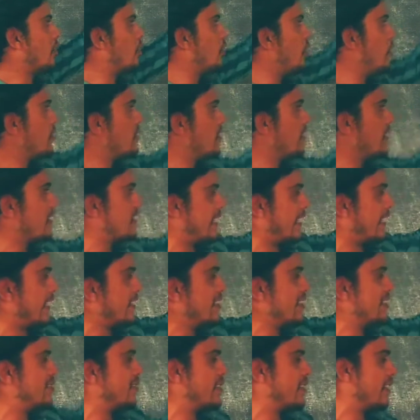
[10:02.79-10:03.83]
glows in the second
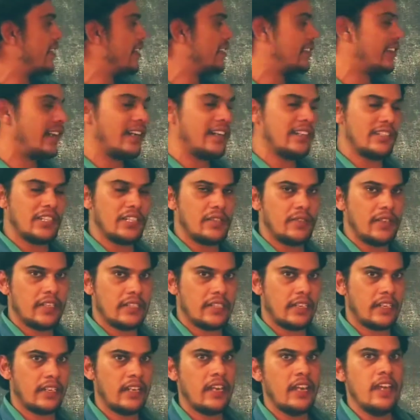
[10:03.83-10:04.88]
situation and third
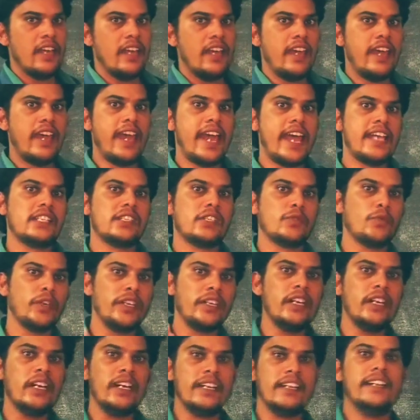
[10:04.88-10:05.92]
situation, as
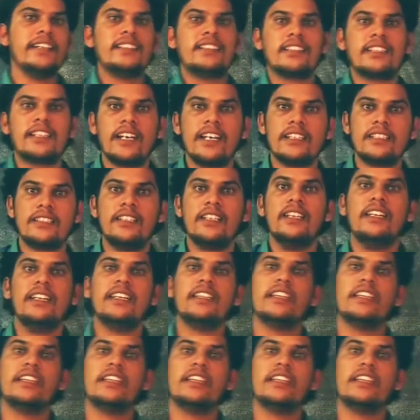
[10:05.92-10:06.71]
we discussed